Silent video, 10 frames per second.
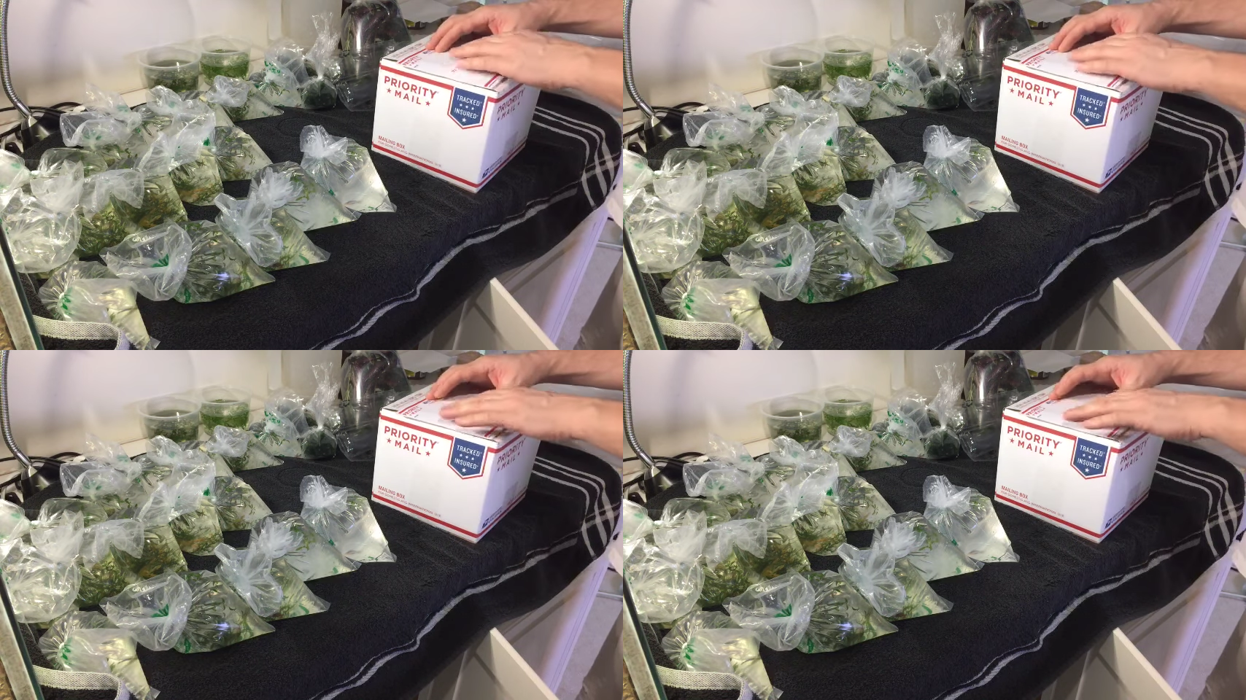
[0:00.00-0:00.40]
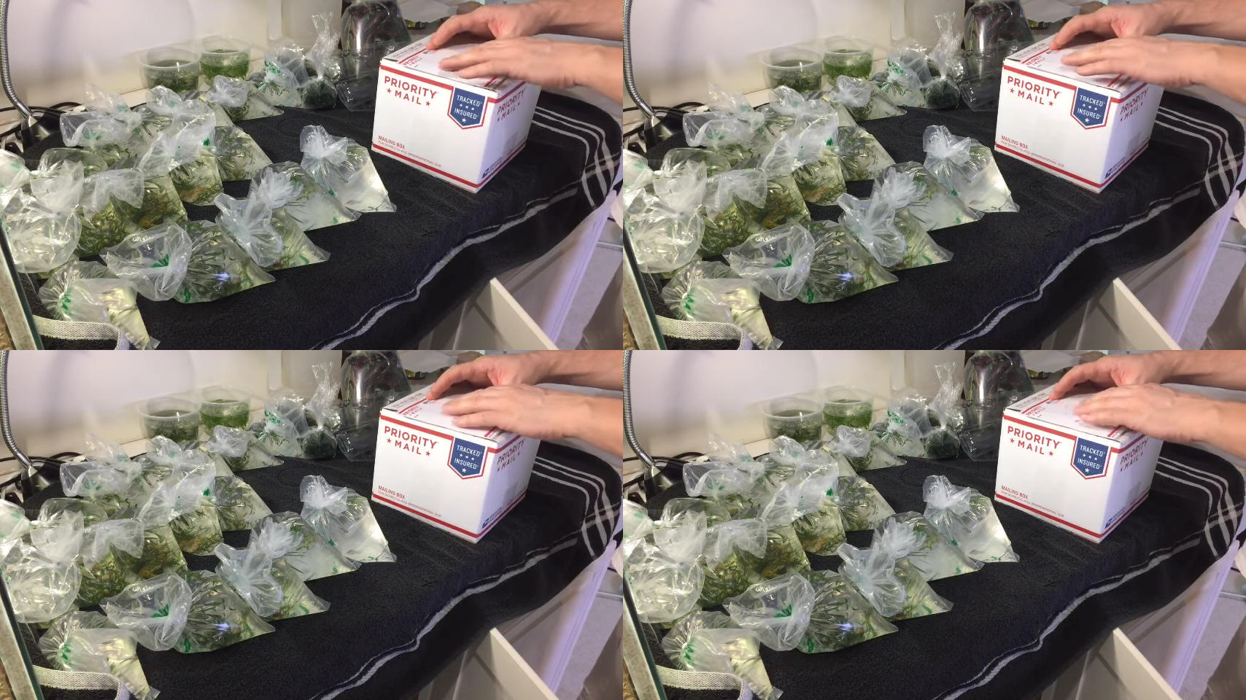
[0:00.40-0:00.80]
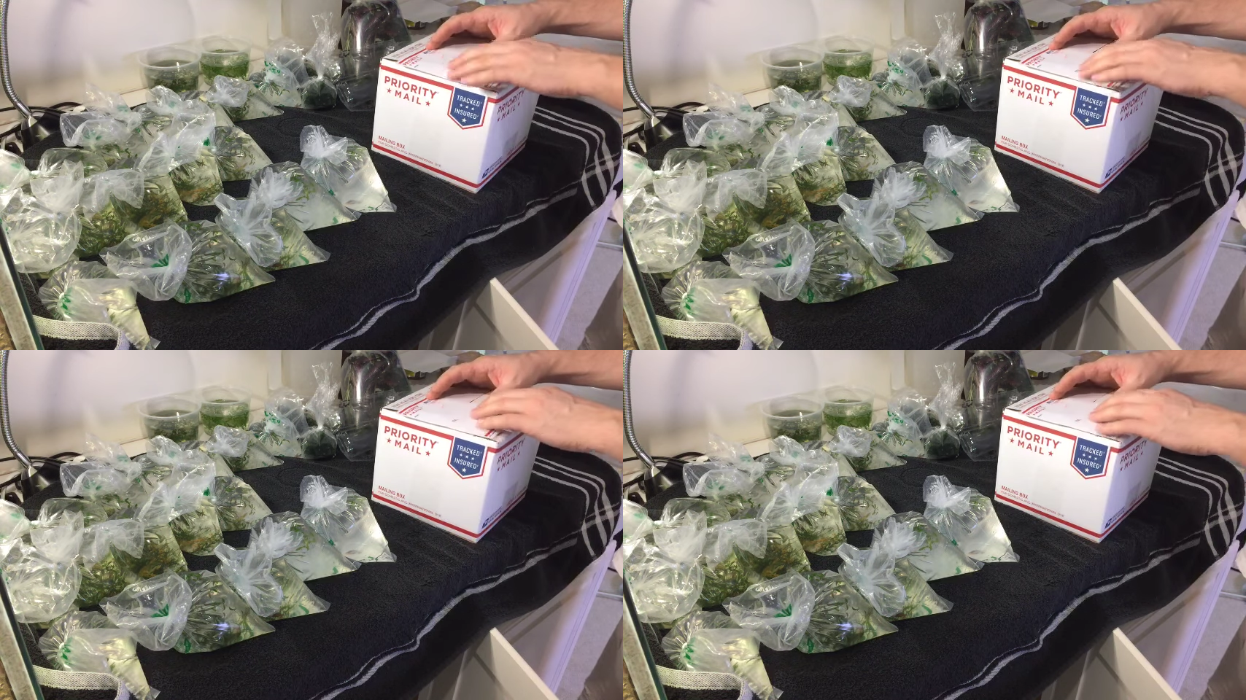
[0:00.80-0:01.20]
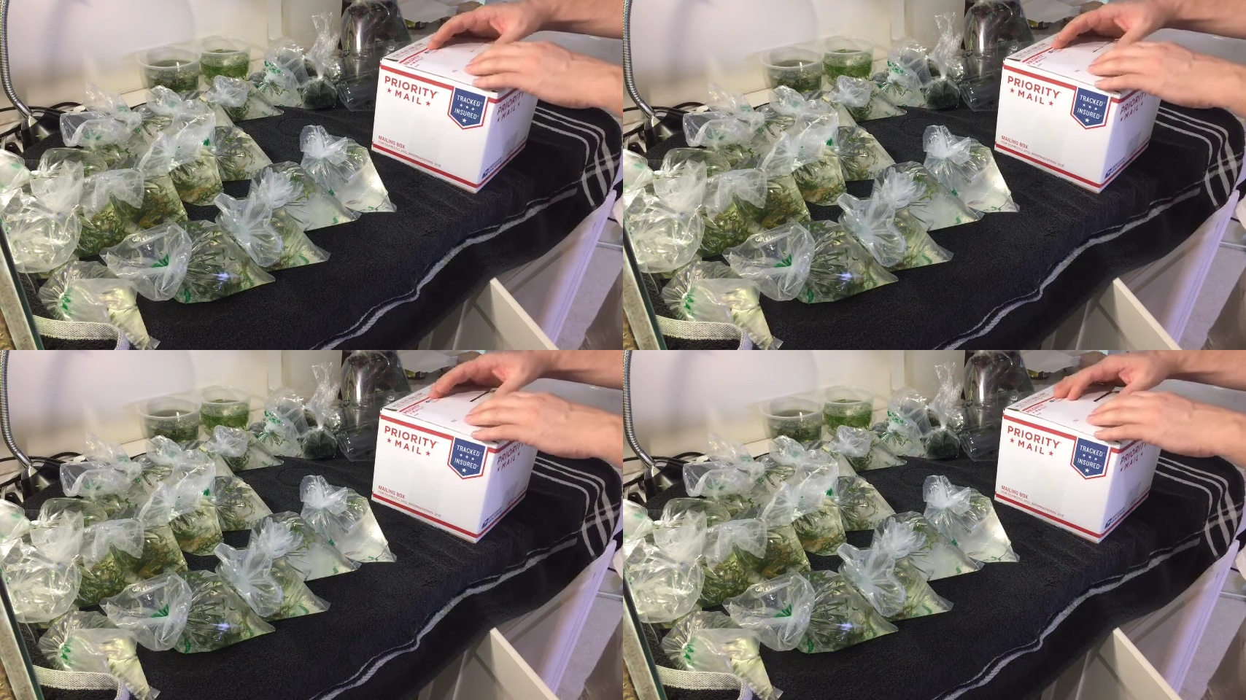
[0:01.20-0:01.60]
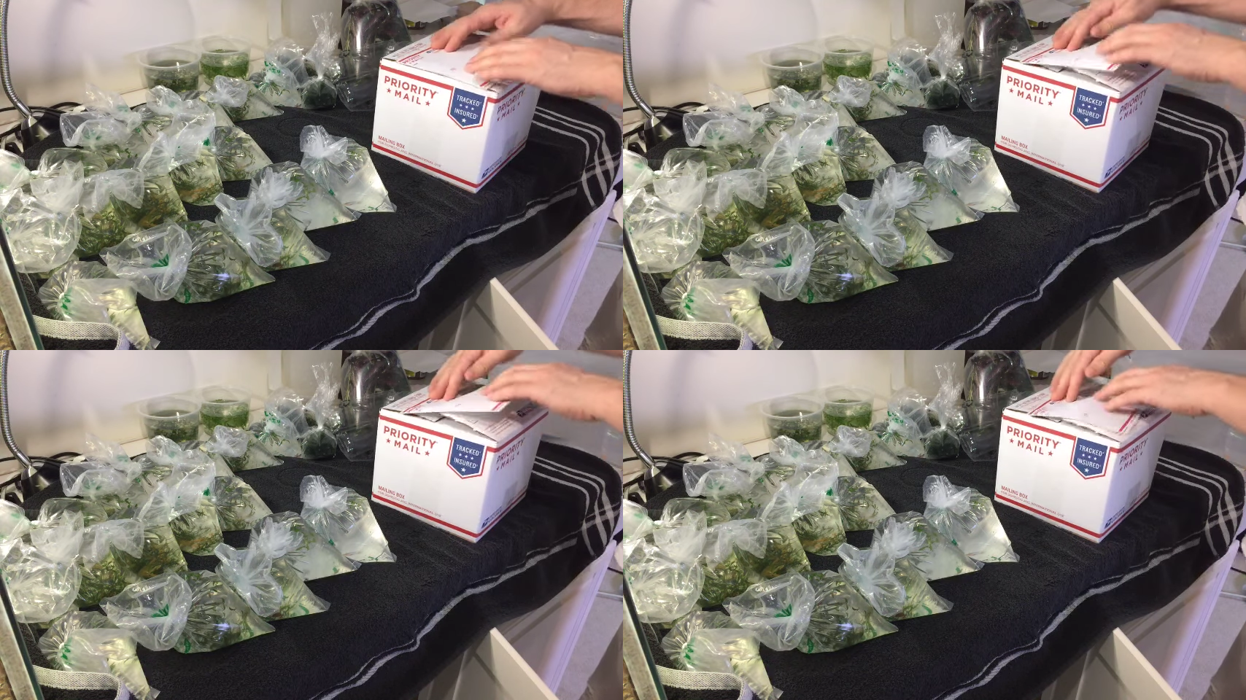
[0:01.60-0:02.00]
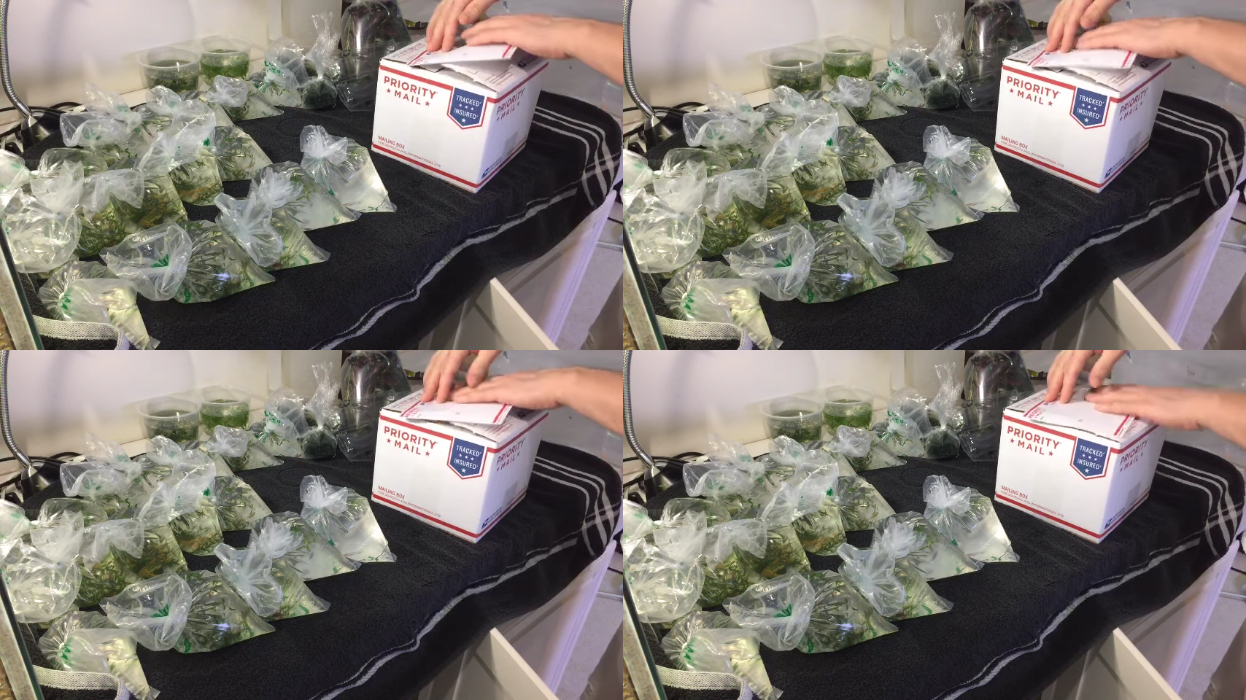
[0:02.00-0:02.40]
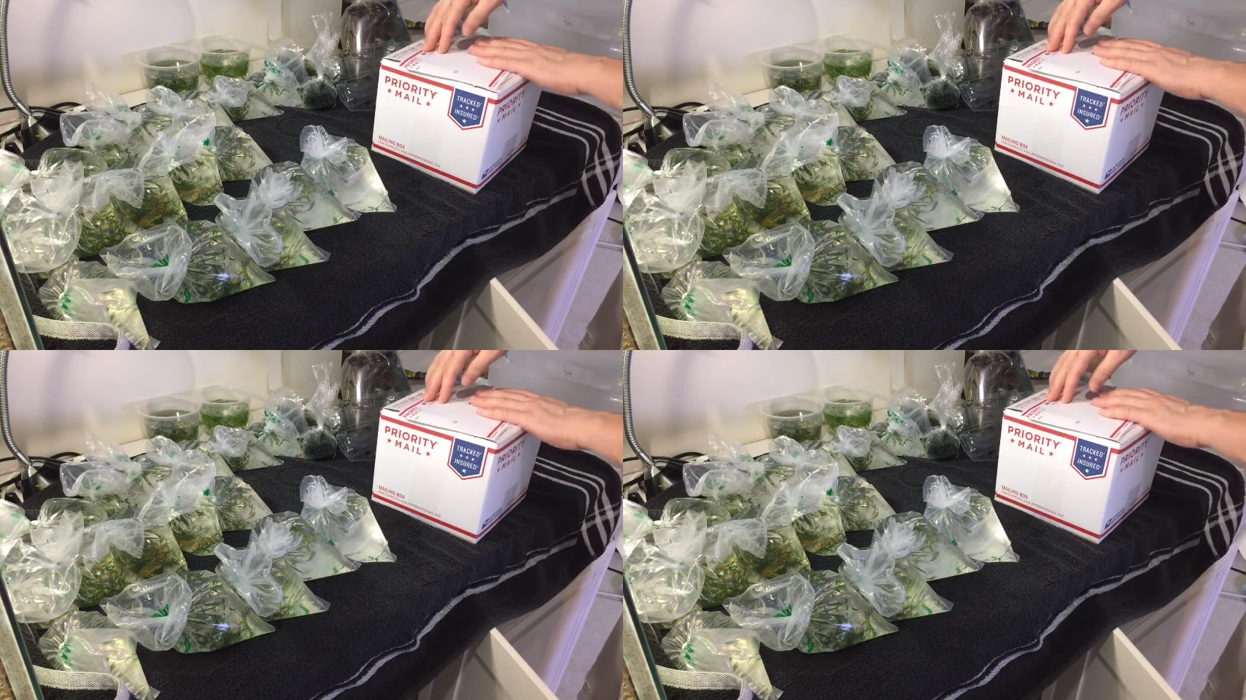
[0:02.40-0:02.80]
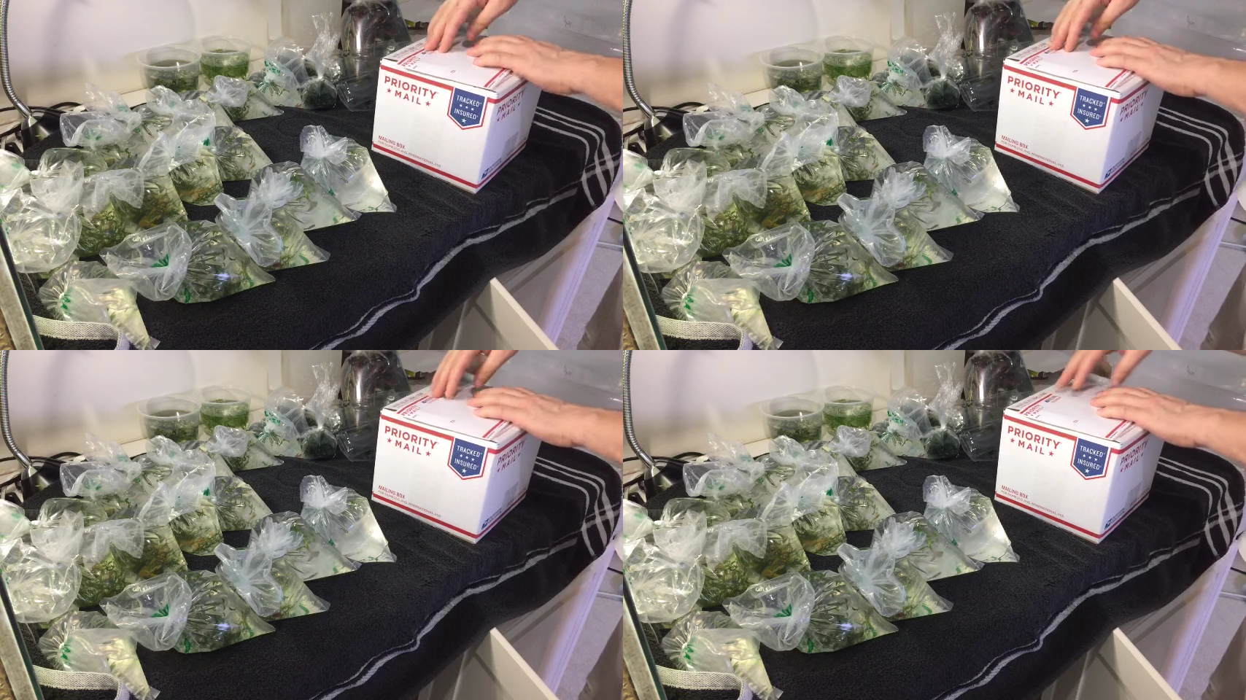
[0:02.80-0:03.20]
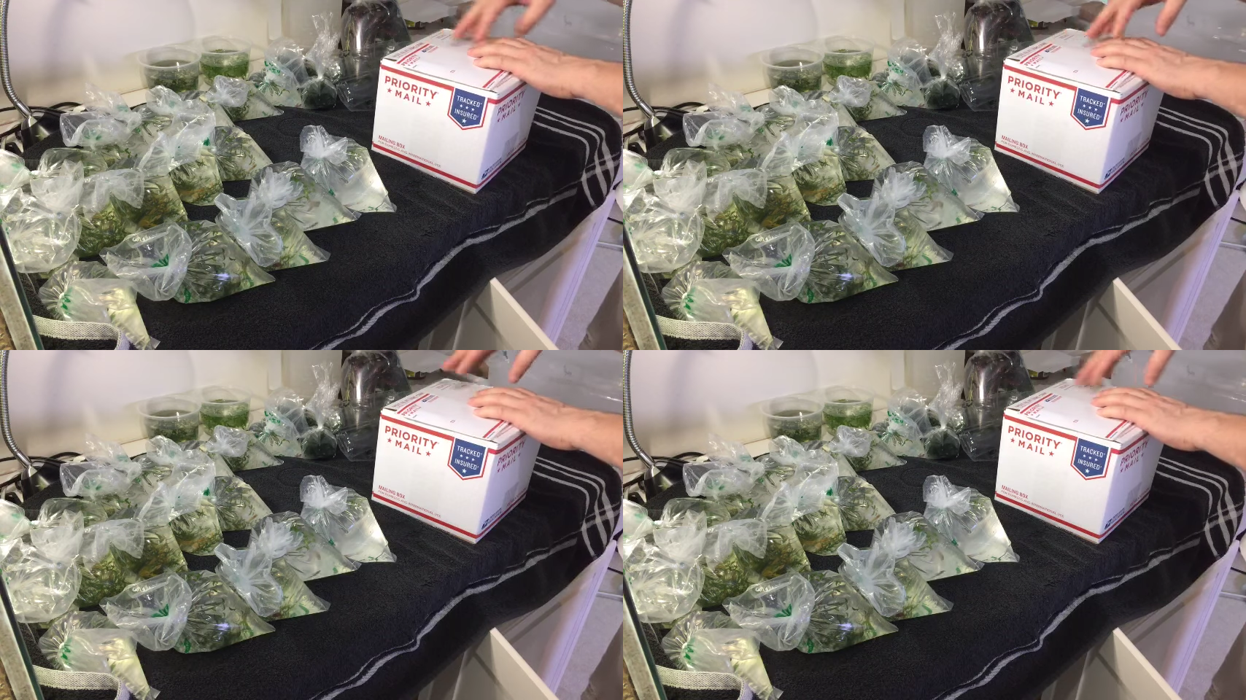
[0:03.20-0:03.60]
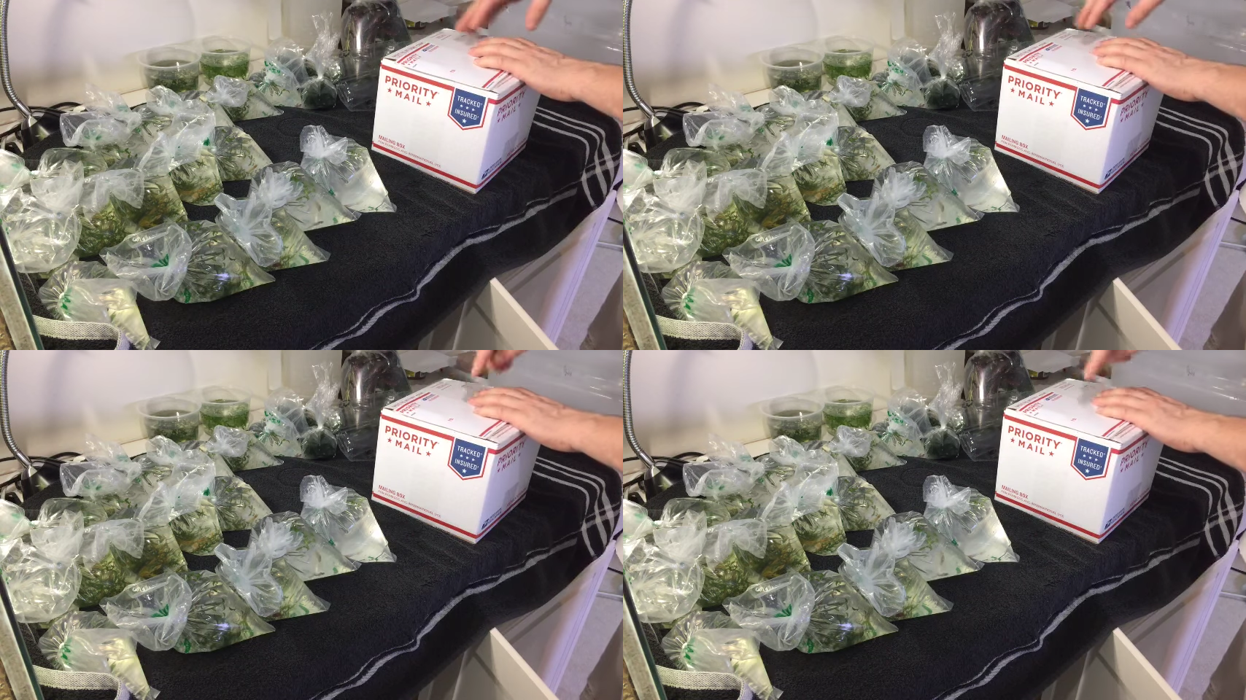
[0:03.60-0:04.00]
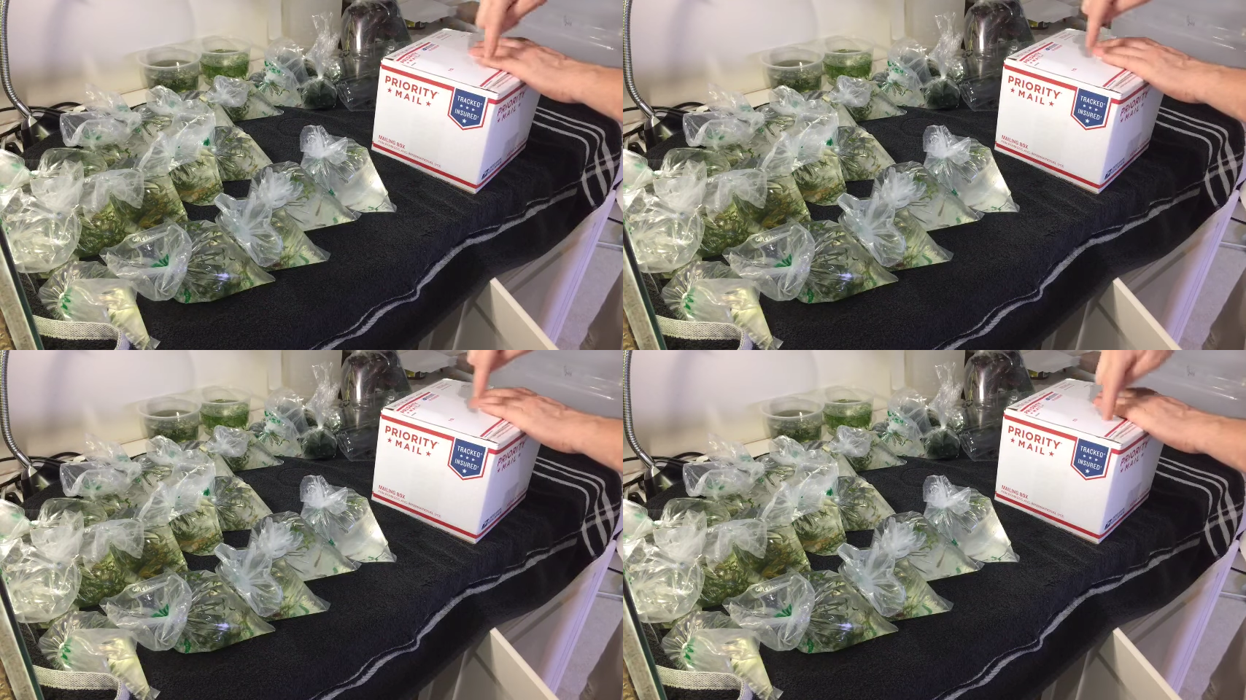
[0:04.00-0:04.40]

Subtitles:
Nobody's mouth can be seen.